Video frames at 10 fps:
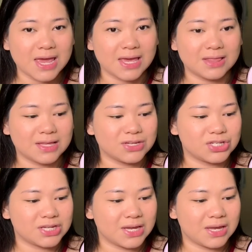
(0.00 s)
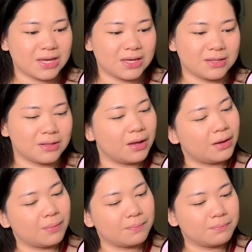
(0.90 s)
in the shade
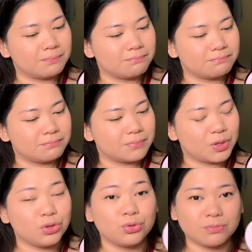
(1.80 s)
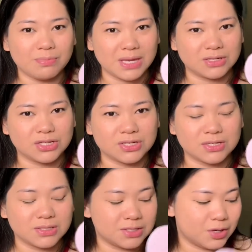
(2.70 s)
Nude Beige
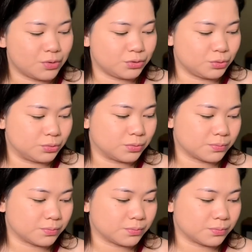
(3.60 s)
02.